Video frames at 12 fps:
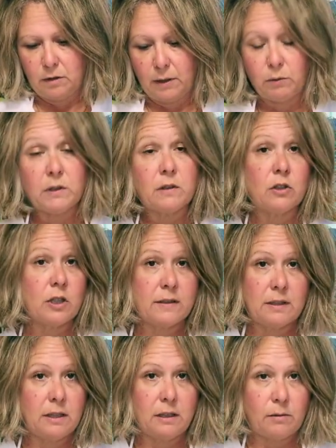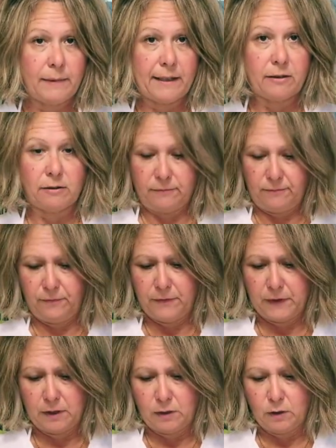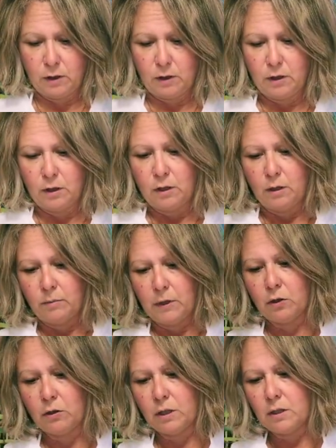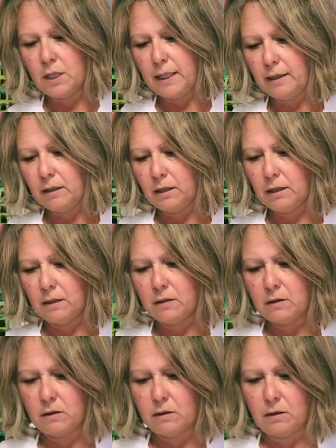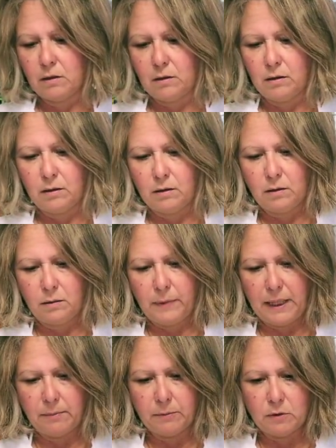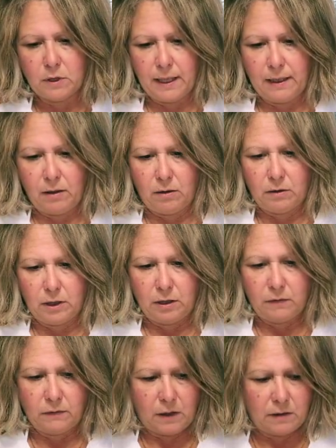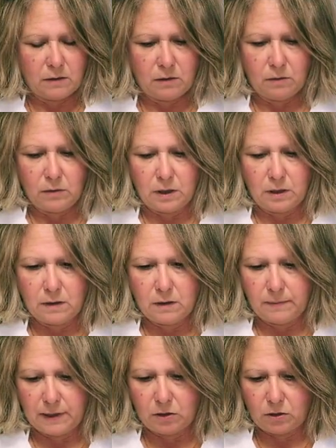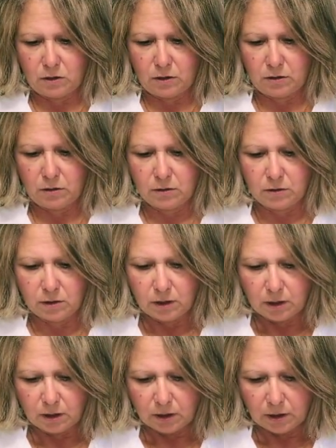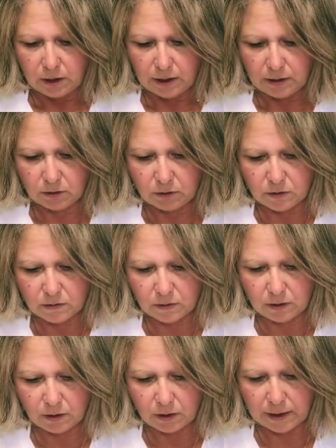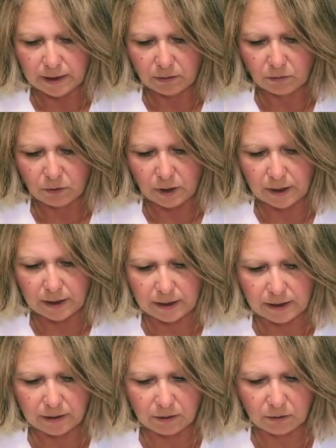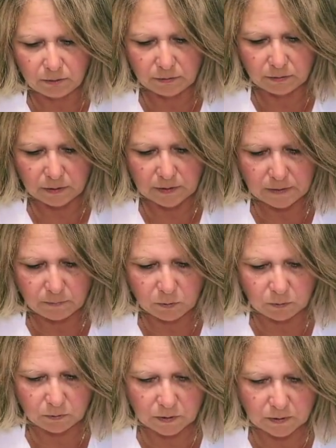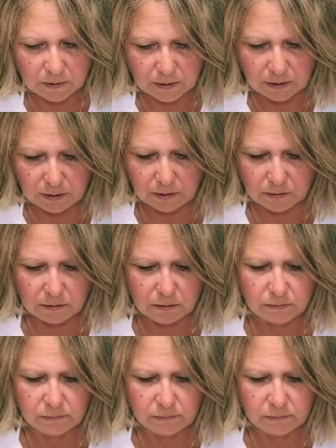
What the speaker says: I wouldn't suggest eating the batter. But you're gonna take this paper towel that you've got soaked in this mixture, and you're just gonna lay it right over this mold, just like this.